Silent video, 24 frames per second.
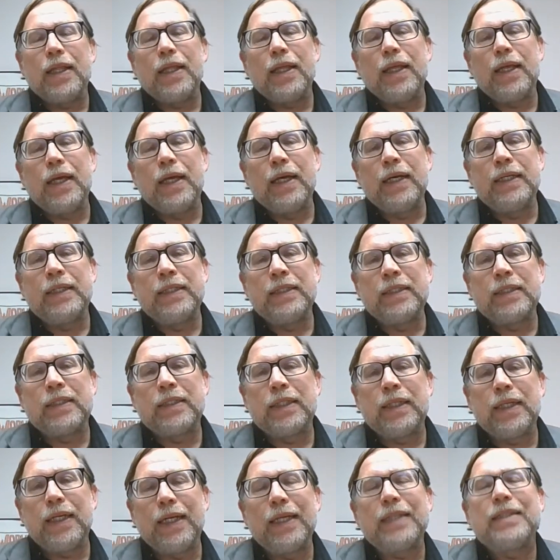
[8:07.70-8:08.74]

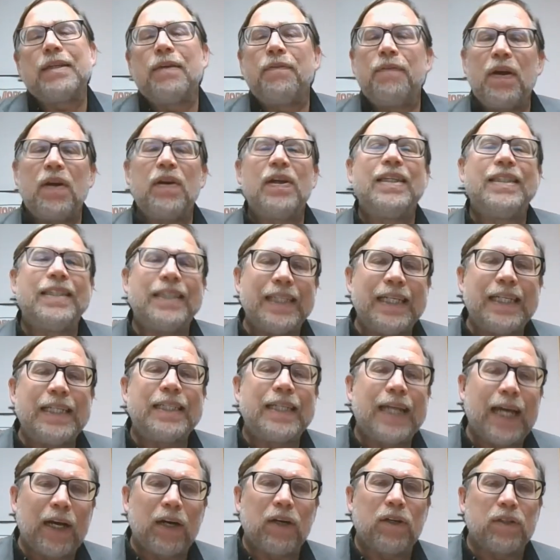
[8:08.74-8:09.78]
it's a very
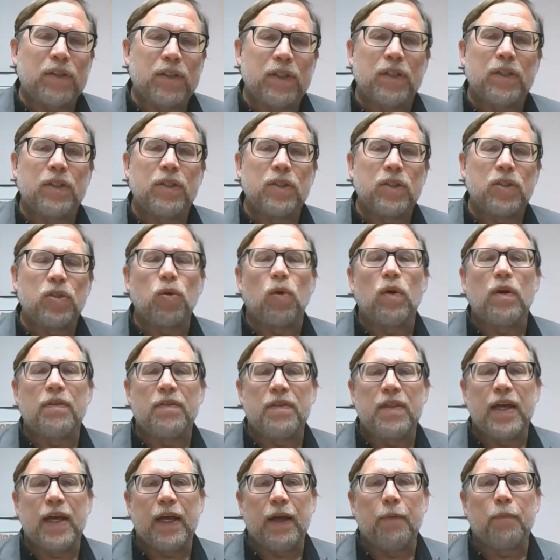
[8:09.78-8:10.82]
detailed sort of
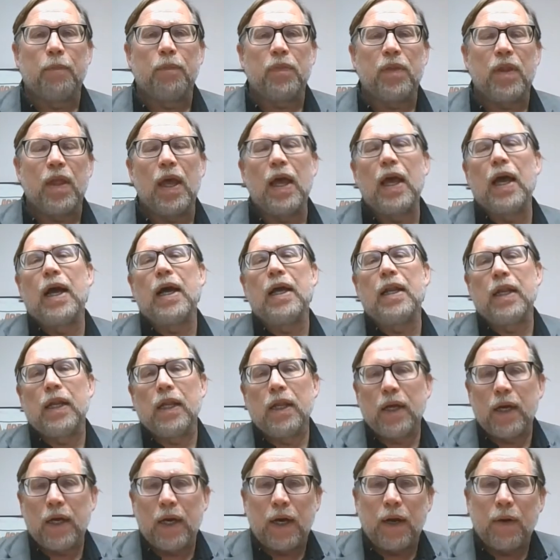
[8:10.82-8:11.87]
thing. And
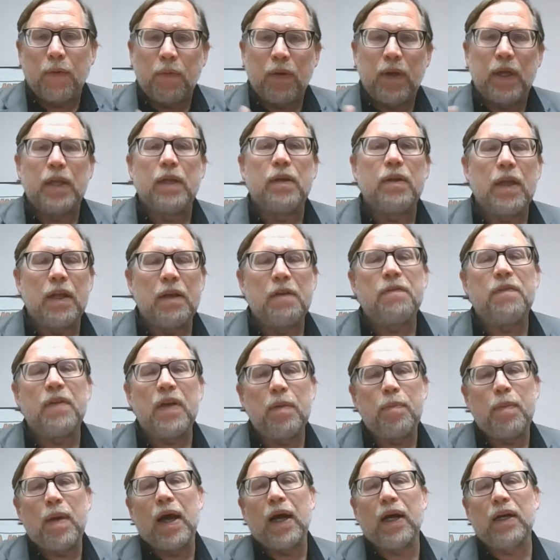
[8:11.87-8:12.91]
in
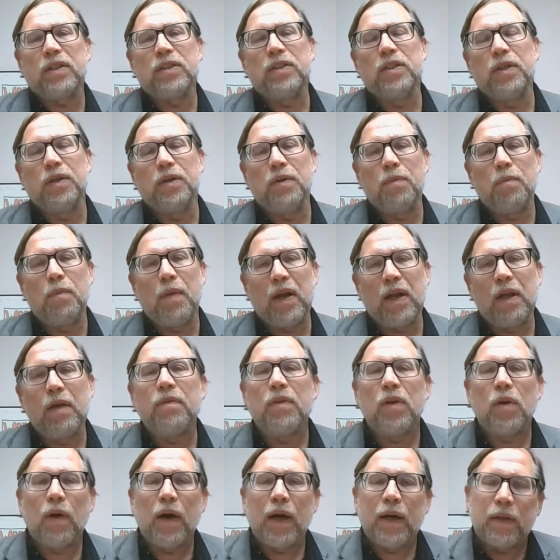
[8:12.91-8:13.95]
feedback to many of
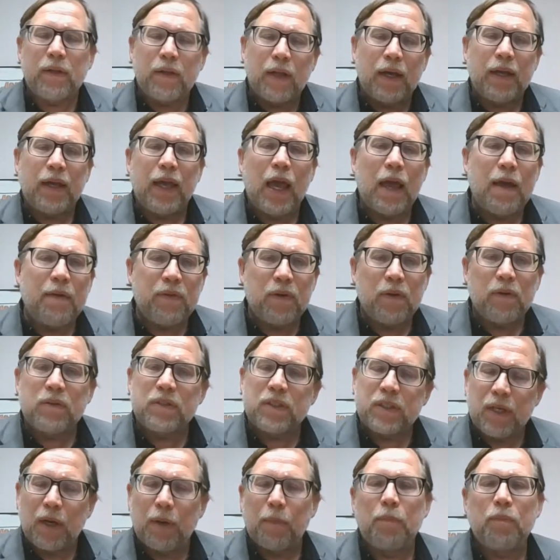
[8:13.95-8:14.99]
you, I gave you
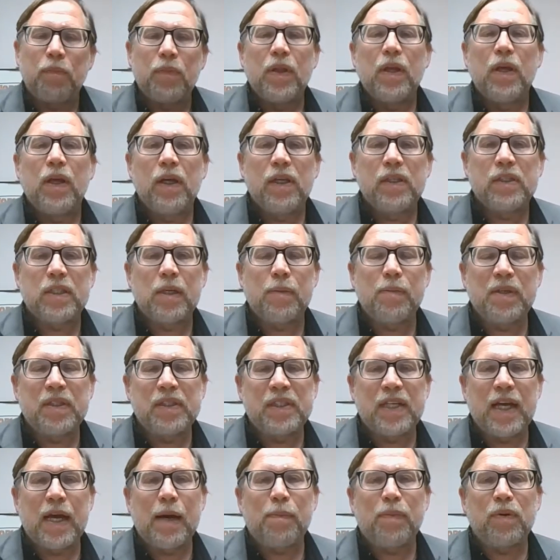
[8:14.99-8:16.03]
some
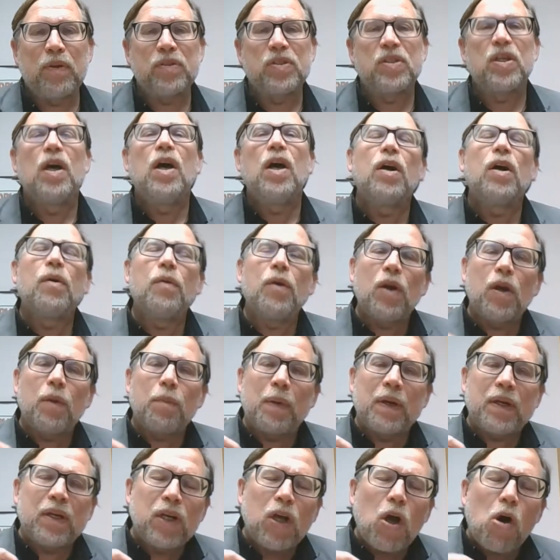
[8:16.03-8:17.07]
examples.
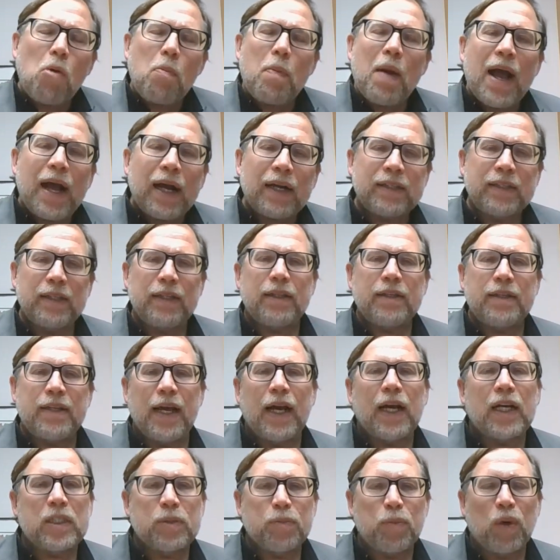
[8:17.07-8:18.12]
But go back to the
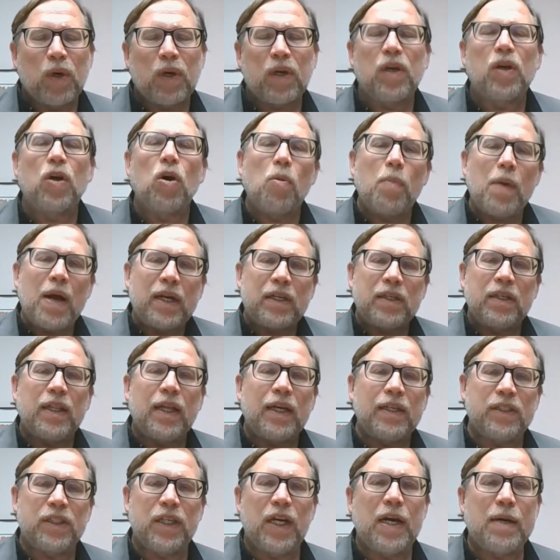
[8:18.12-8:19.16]
textbook. Go back to
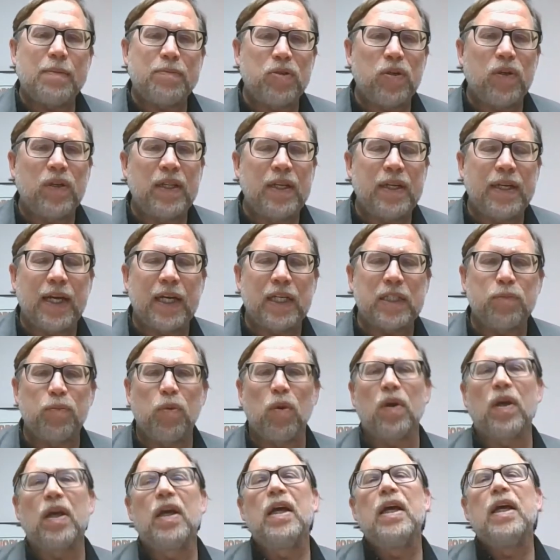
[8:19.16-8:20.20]
that chapter in the
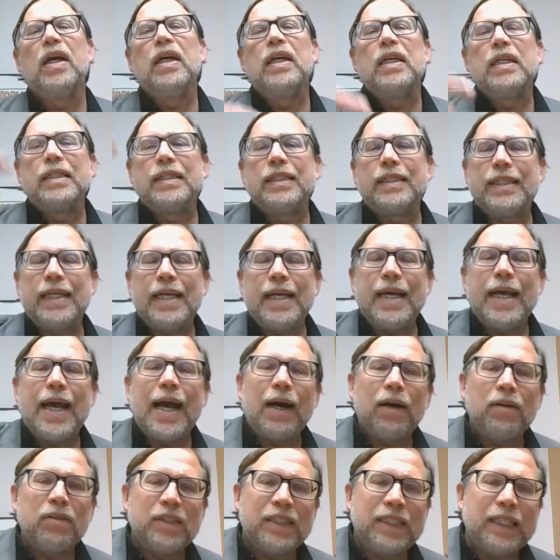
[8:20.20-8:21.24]
textbook. See
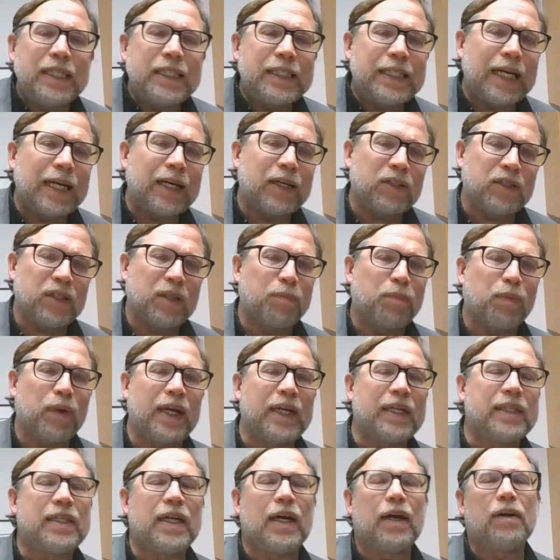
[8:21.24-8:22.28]
how detailed the
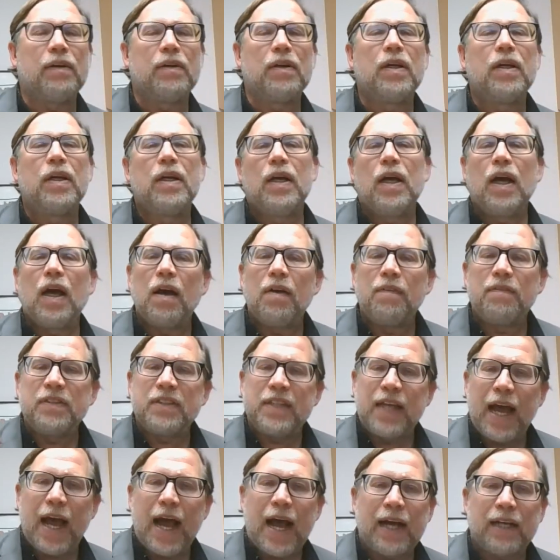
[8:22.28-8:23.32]
breakdown of
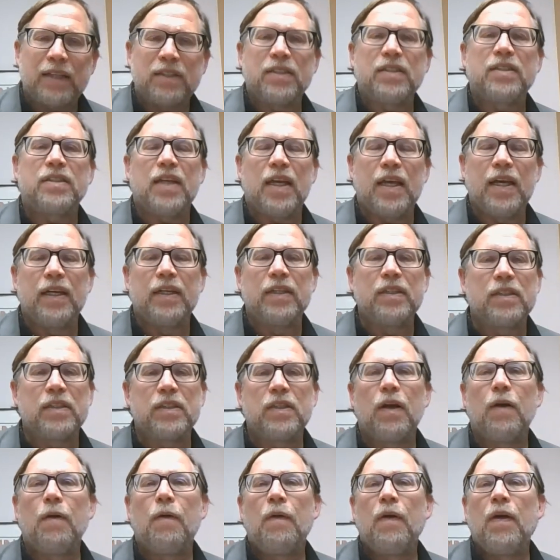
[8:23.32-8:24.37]
tasks is.
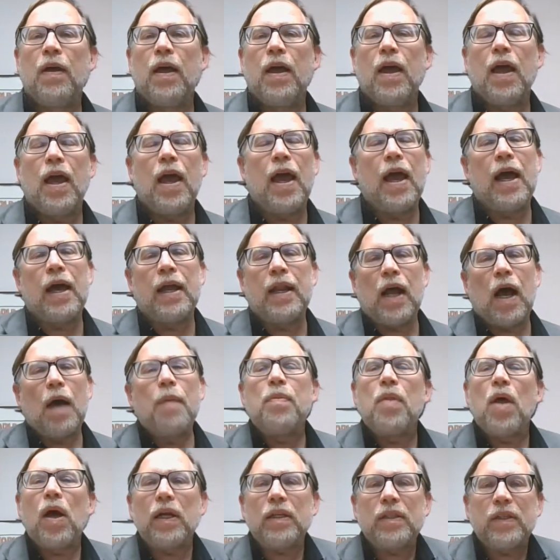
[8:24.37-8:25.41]
And I'm
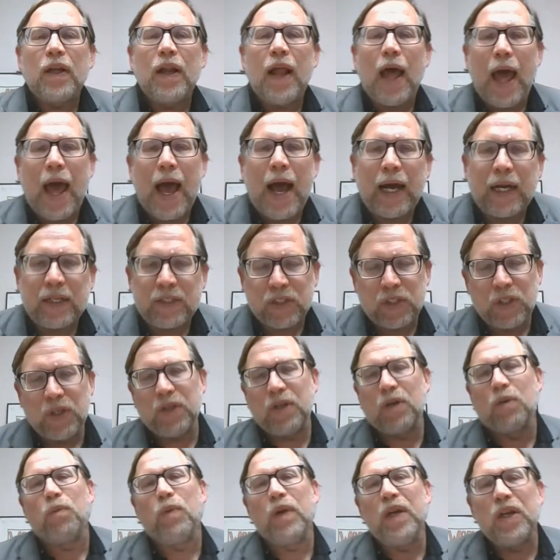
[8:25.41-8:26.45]
not going to ask you
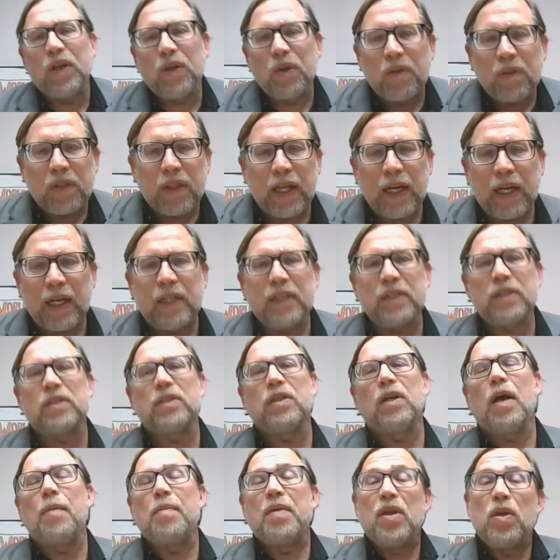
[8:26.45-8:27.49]
to redo things.
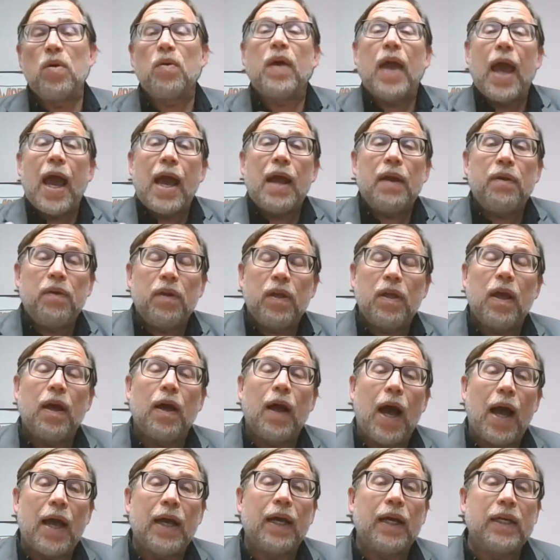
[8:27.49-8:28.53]
I mean, you can.
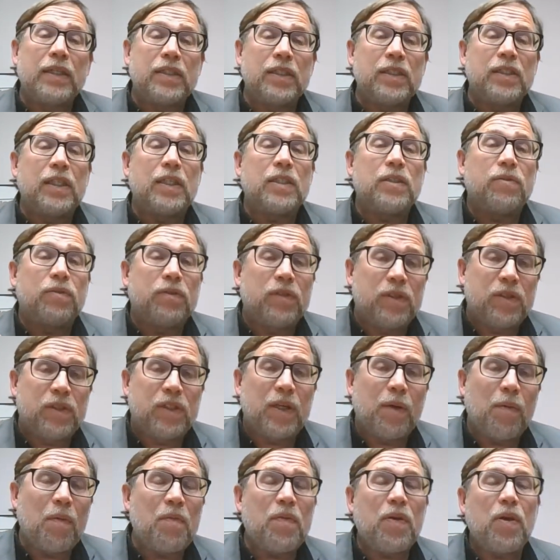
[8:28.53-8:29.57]
I suggest
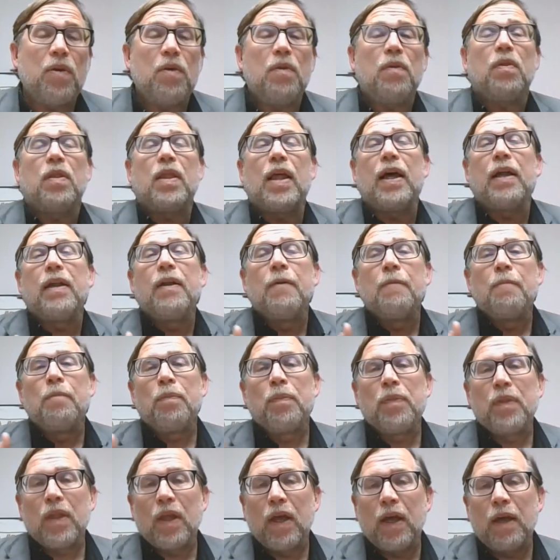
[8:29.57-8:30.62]
some of you that
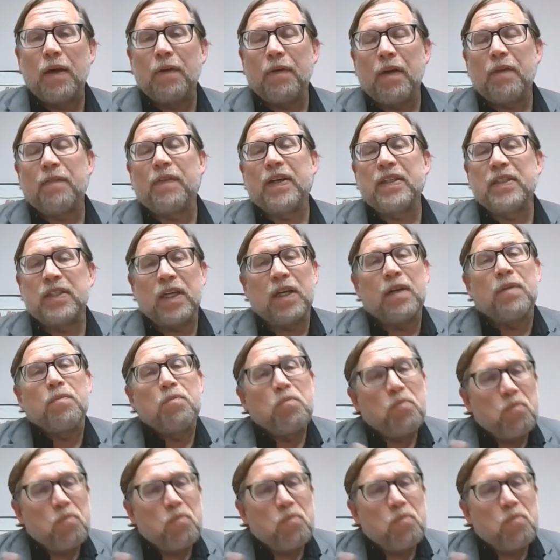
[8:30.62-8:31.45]
if I said,